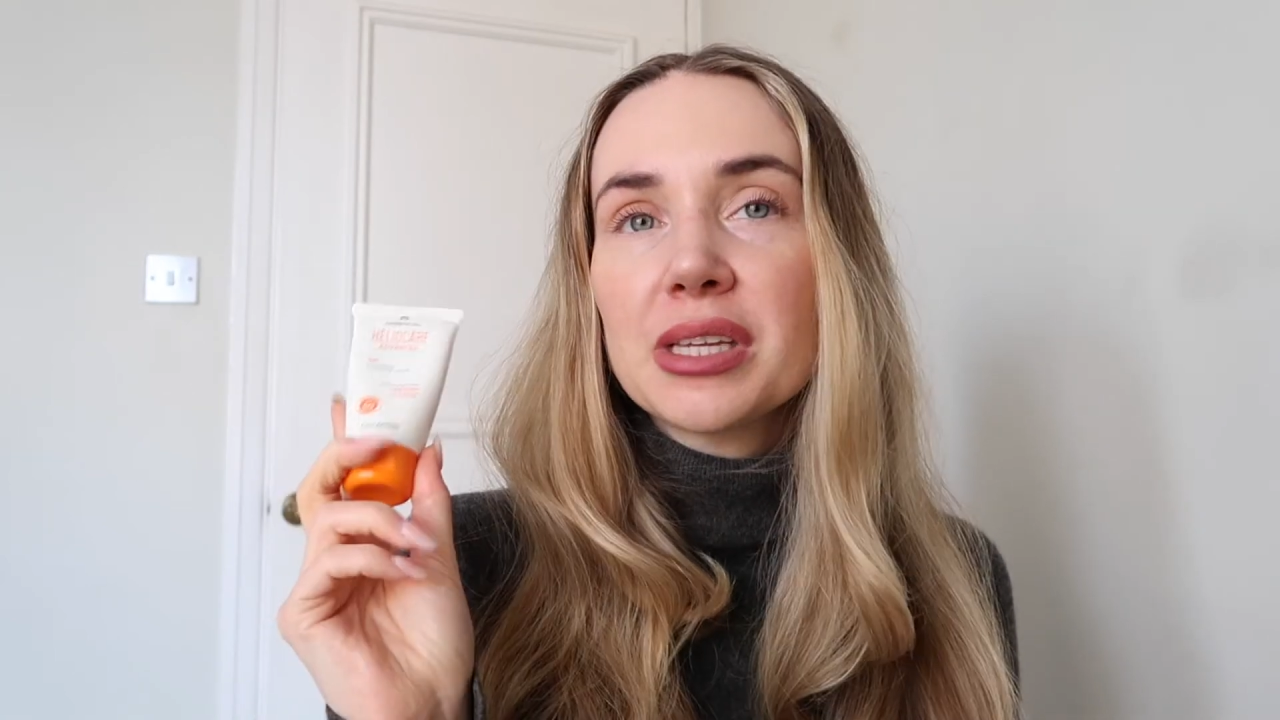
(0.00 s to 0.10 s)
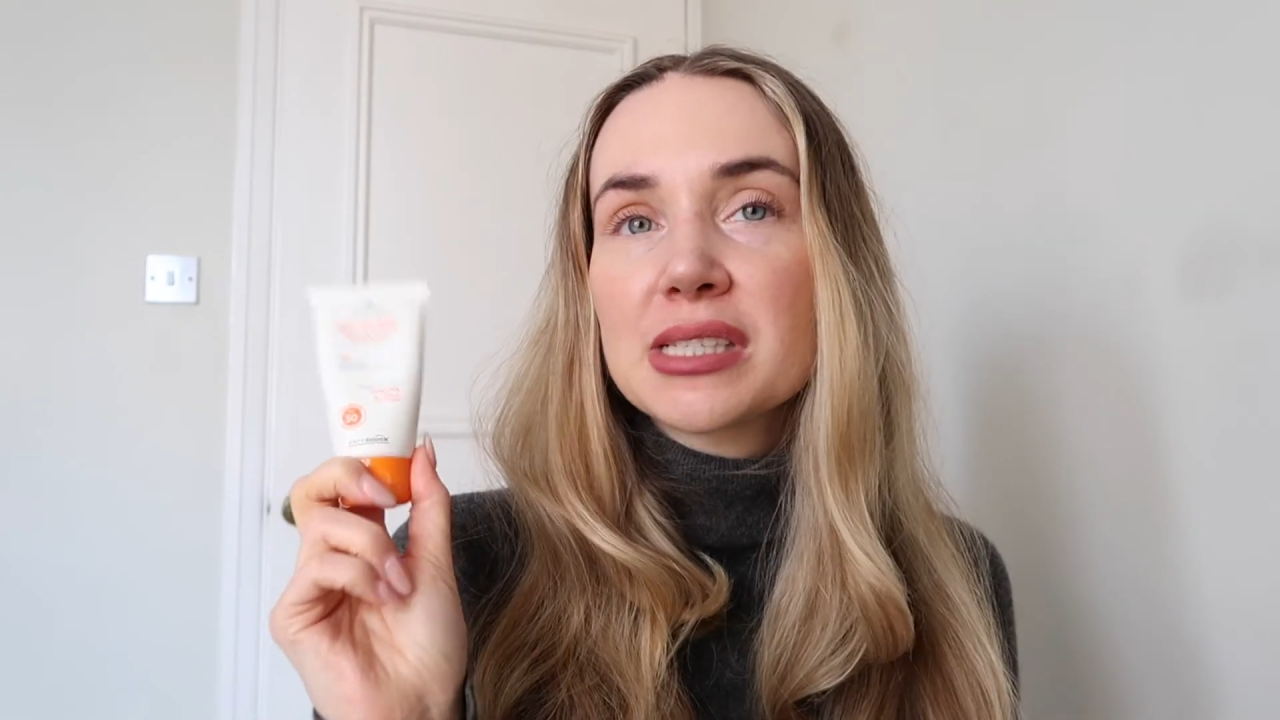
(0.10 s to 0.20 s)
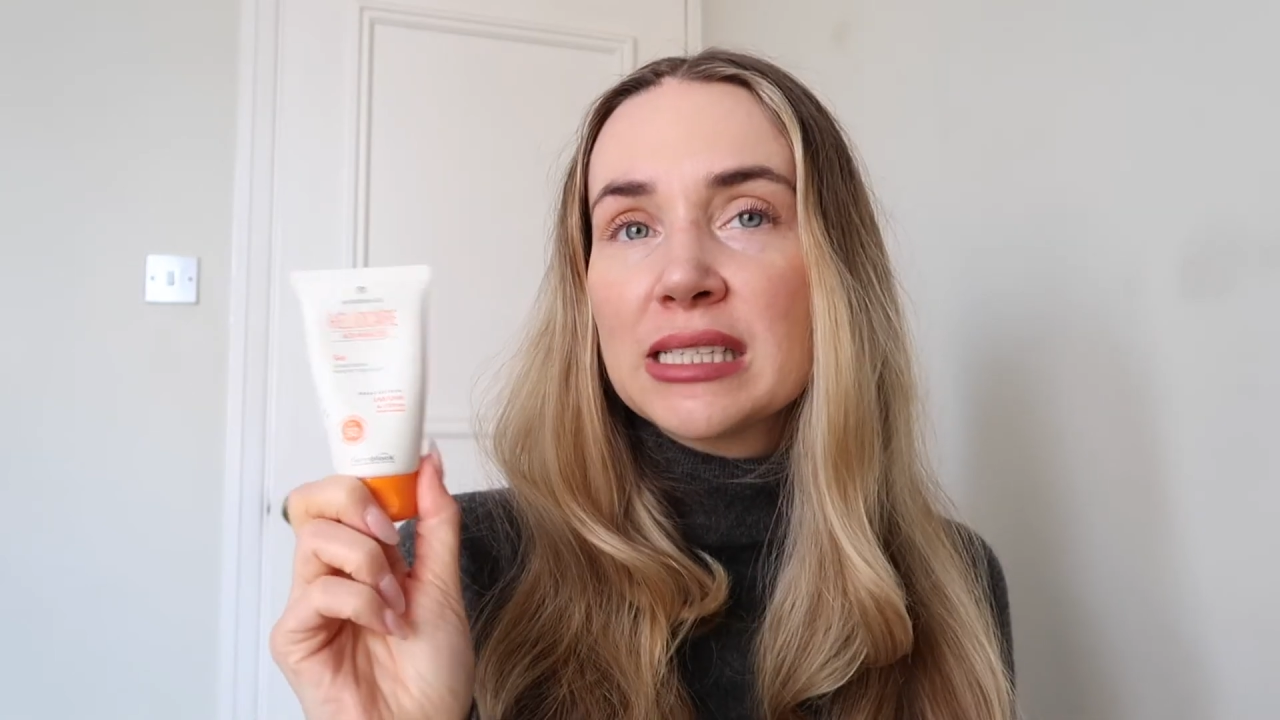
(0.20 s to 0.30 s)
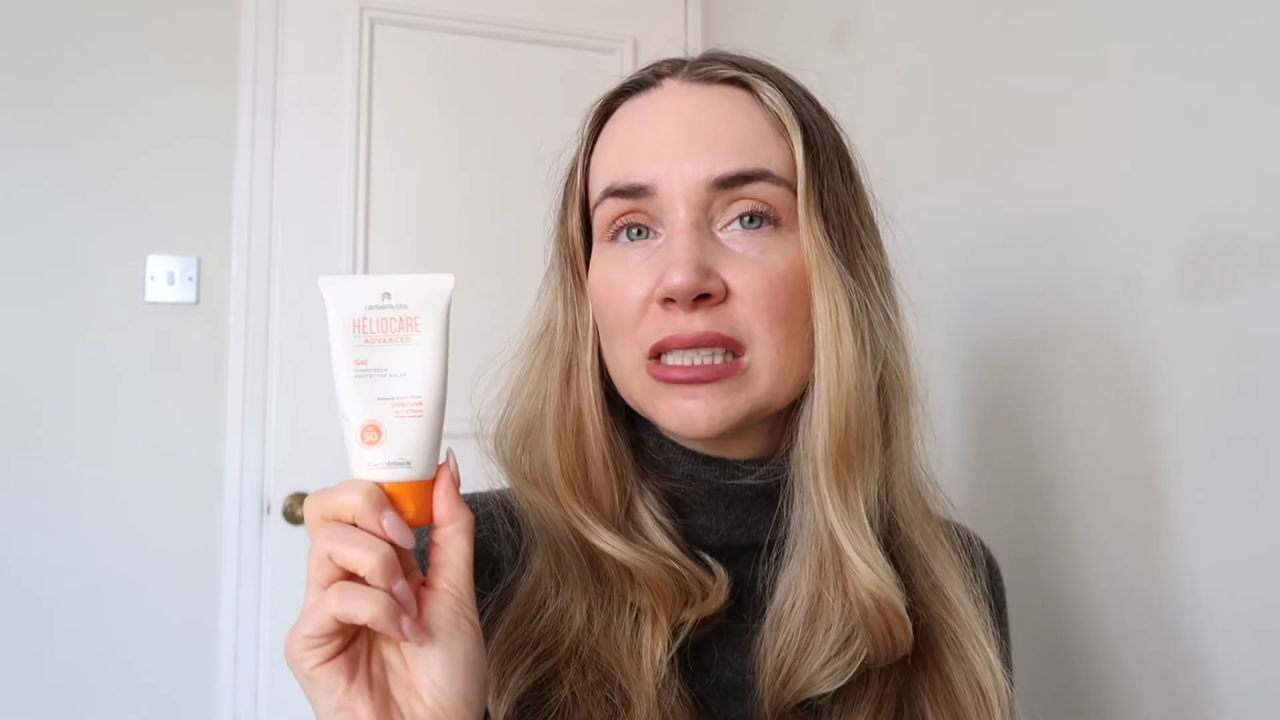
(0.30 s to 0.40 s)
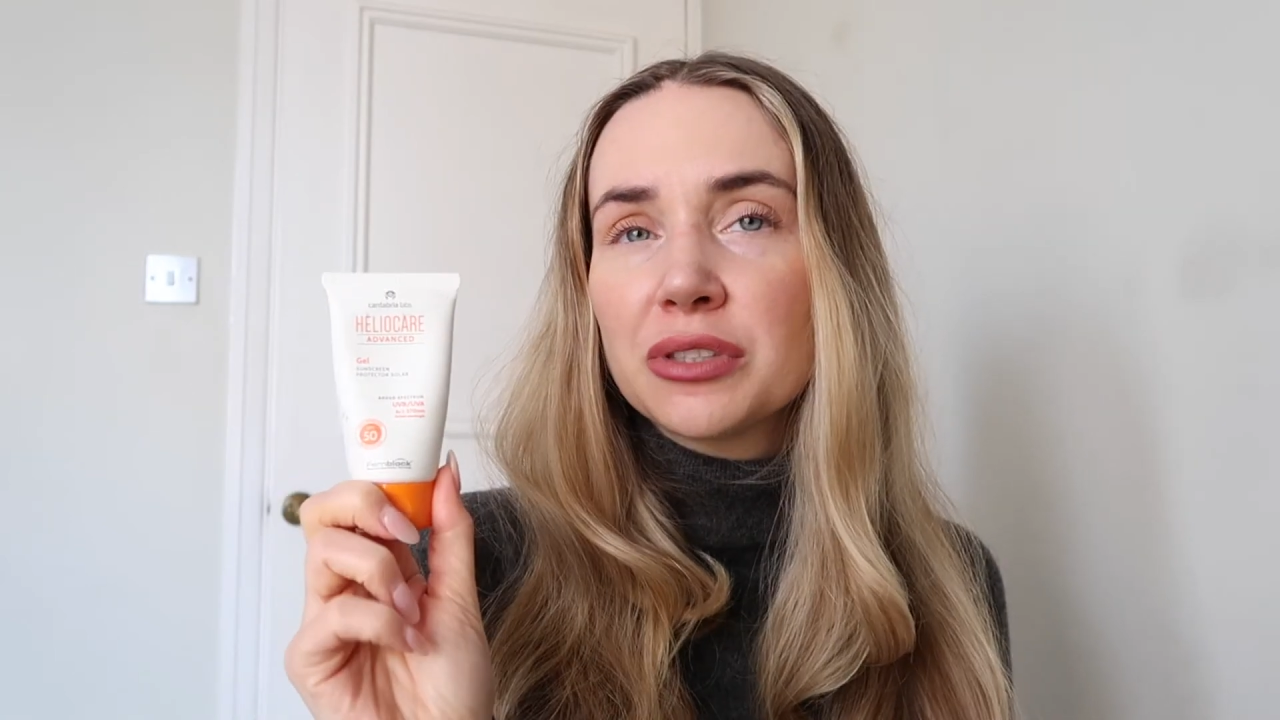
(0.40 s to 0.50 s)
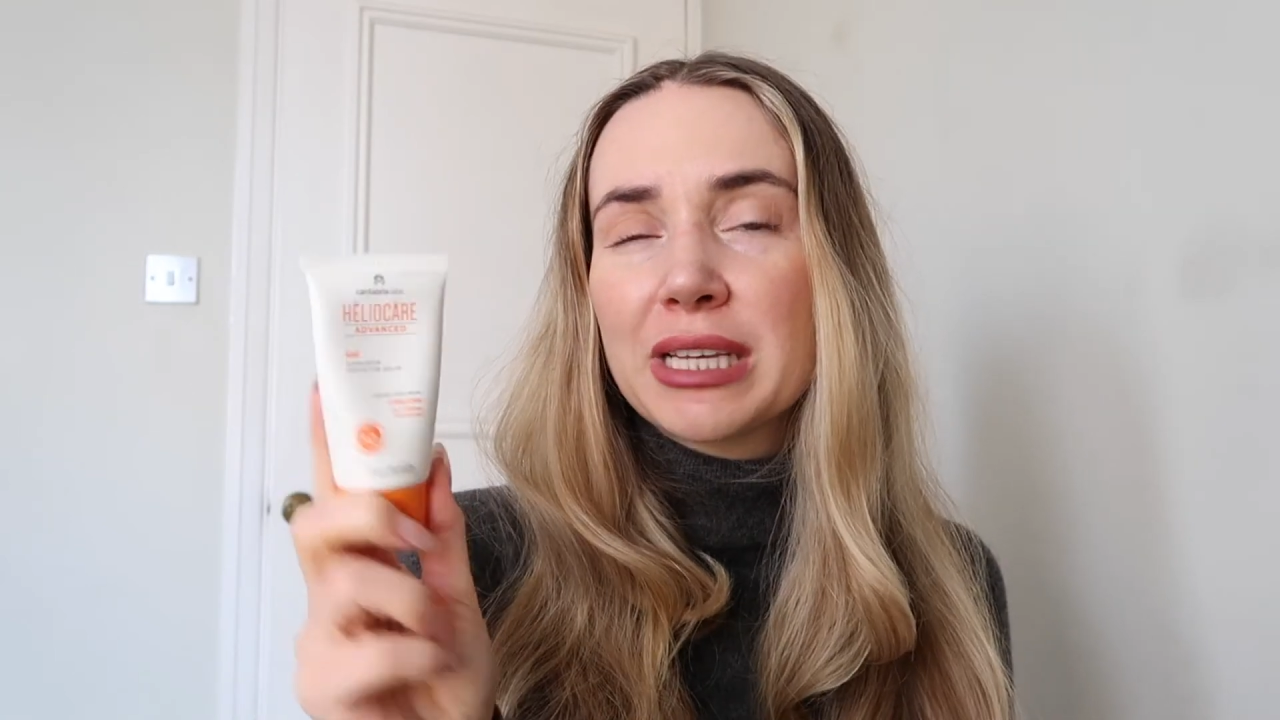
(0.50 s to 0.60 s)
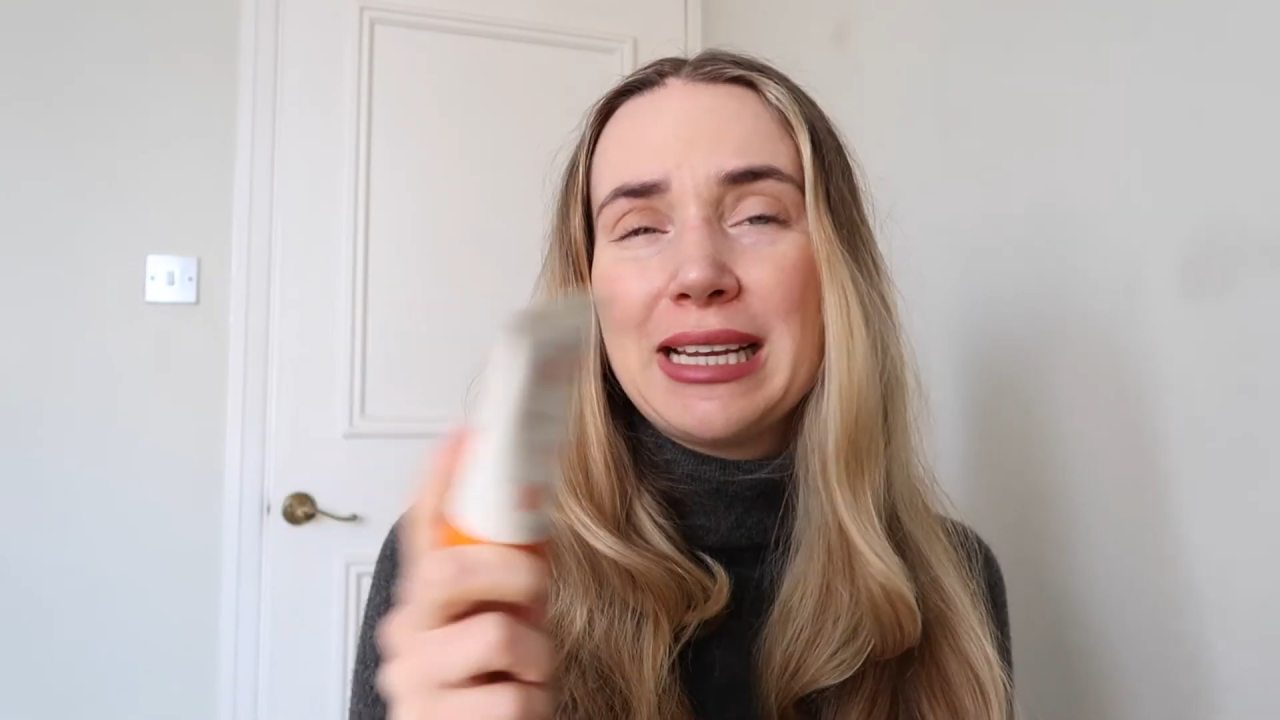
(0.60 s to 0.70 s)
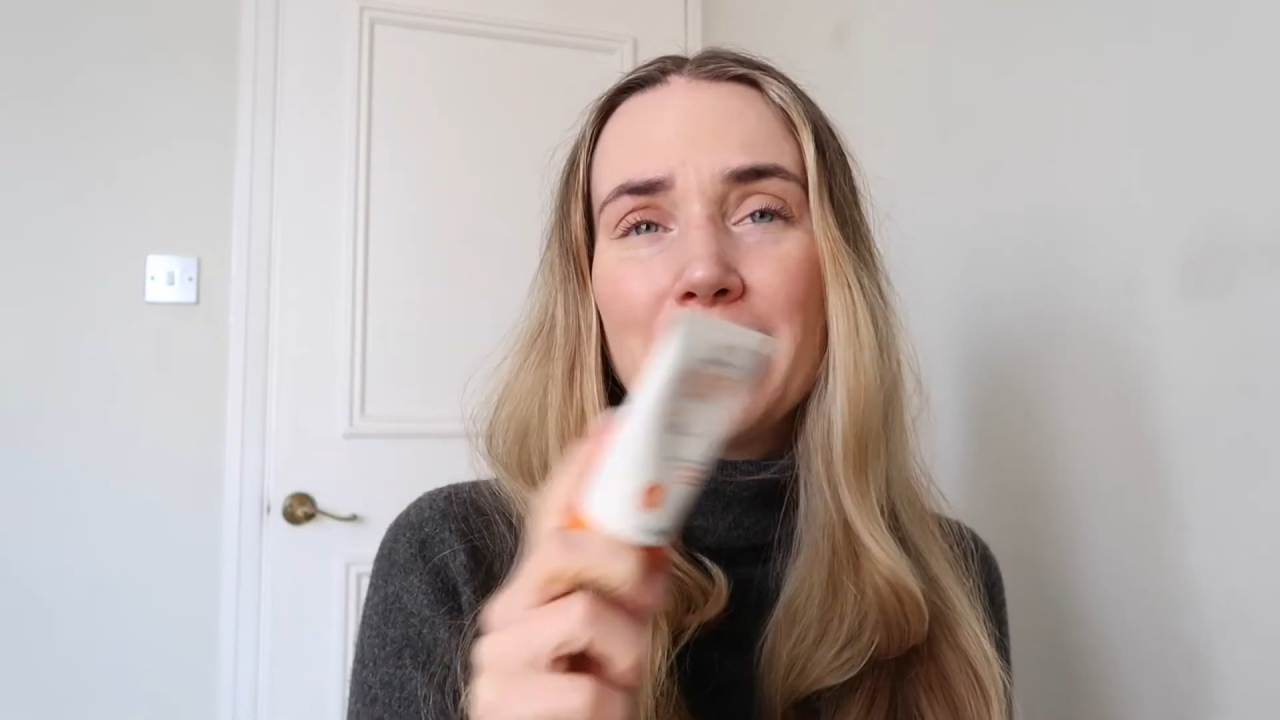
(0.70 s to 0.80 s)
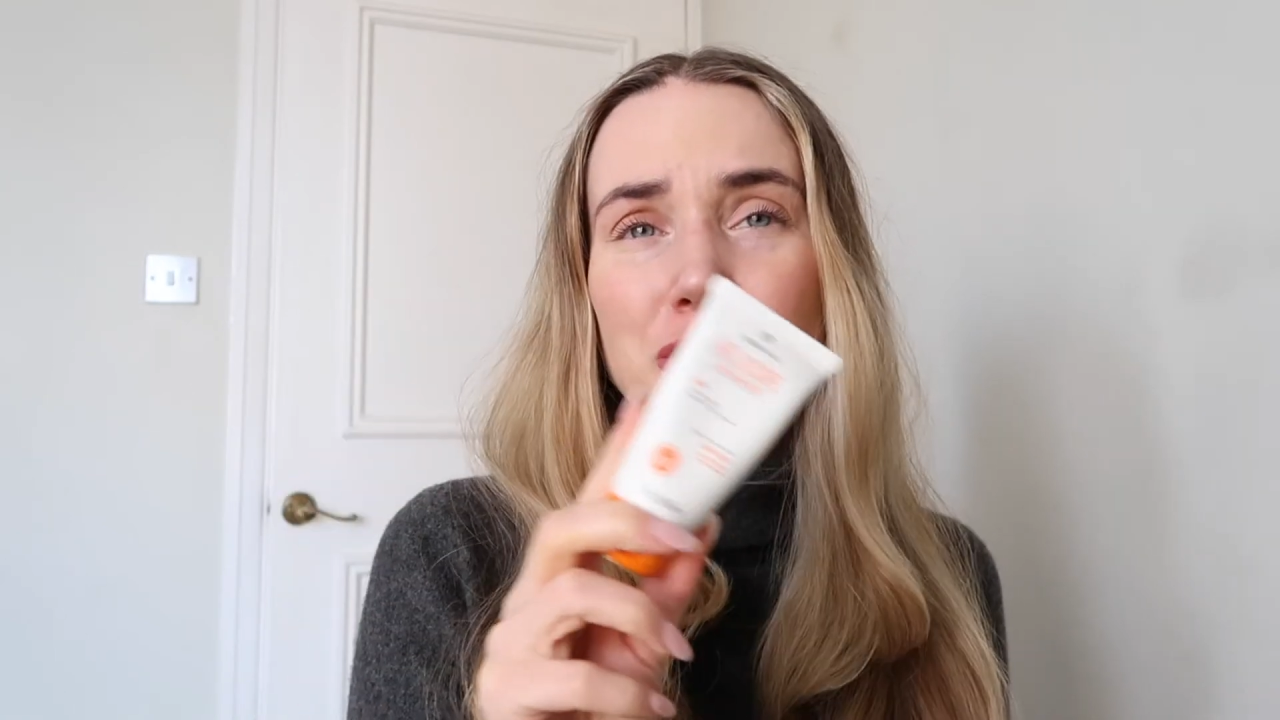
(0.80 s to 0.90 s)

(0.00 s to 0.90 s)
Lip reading: sensitive skin,